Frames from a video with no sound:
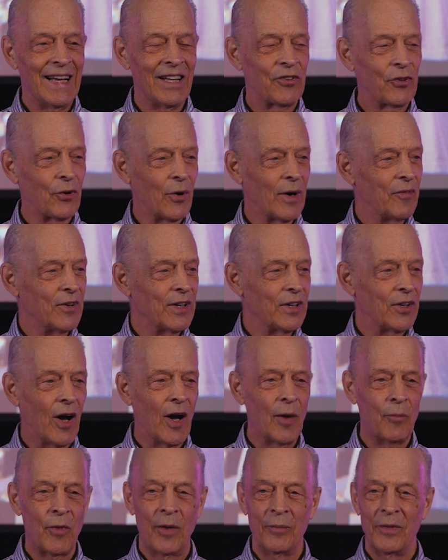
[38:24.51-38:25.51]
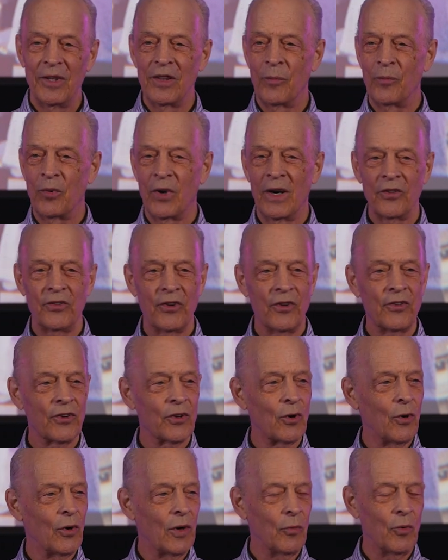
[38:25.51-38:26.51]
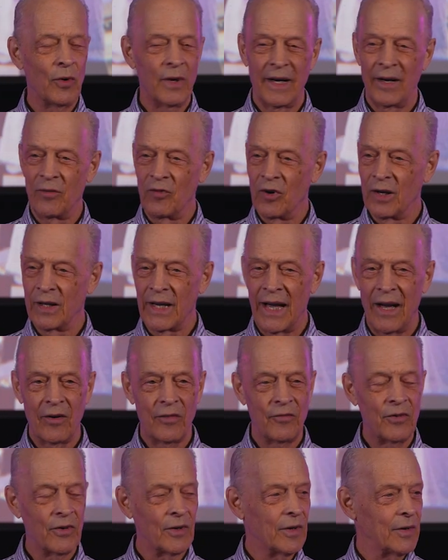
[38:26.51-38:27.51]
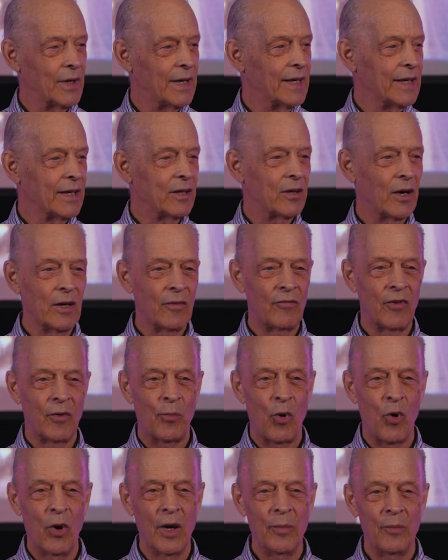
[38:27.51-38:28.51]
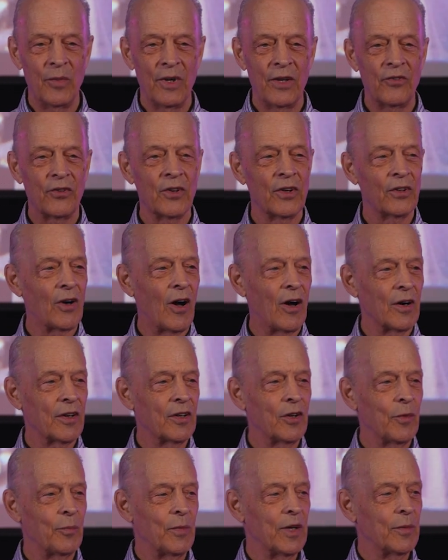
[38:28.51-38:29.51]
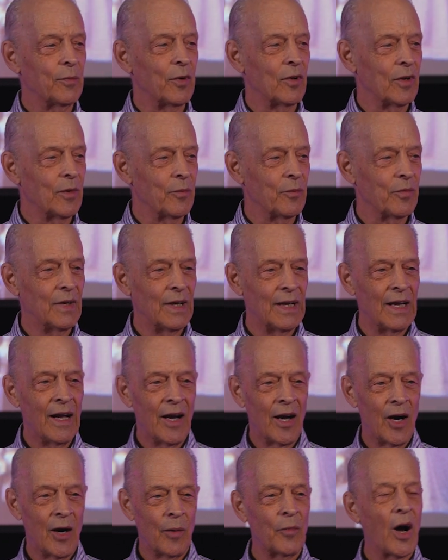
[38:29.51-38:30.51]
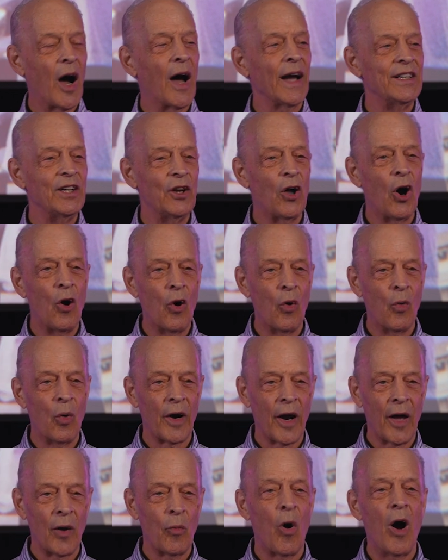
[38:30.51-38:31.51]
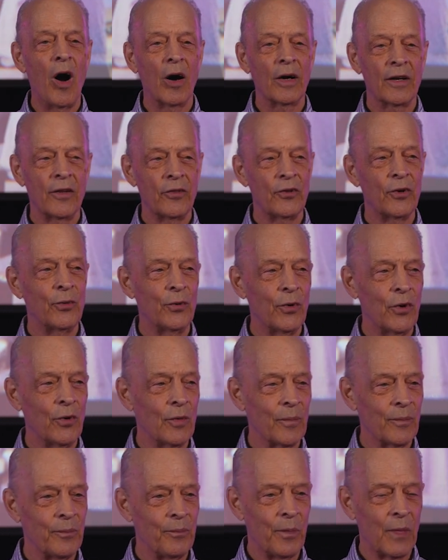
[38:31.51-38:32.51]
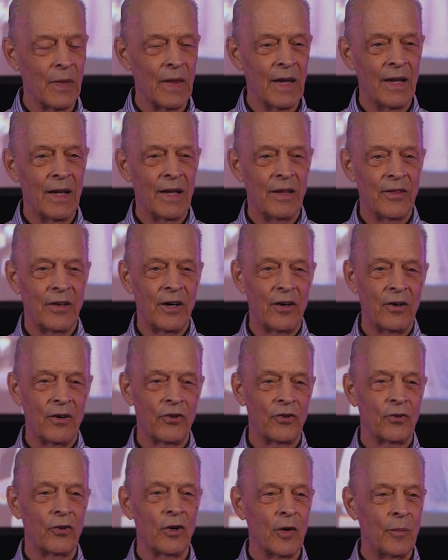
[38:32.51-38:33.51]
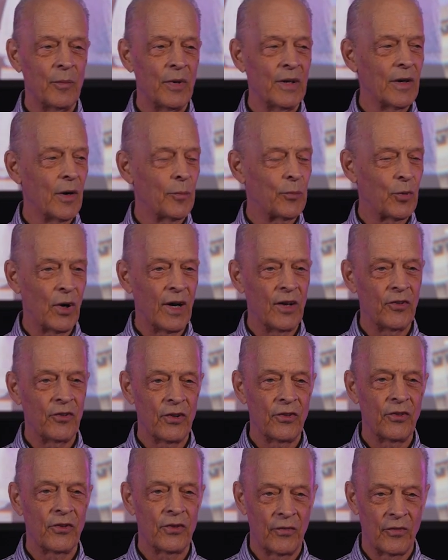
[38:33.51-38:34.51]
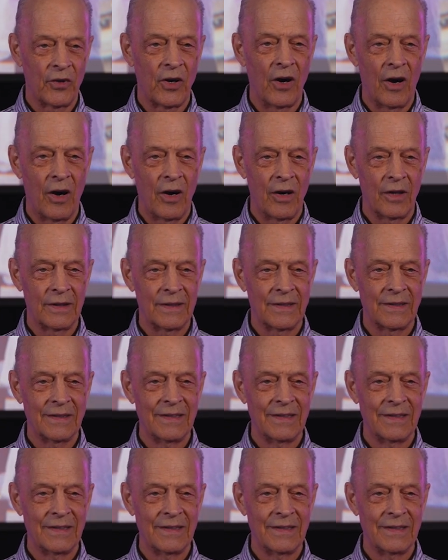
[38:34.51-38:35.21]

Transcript: And so every time I'm in the presence, whenever I have any kind of appointments and talking to people, um, um I know when I walk in the room, there is going to be a presence of God.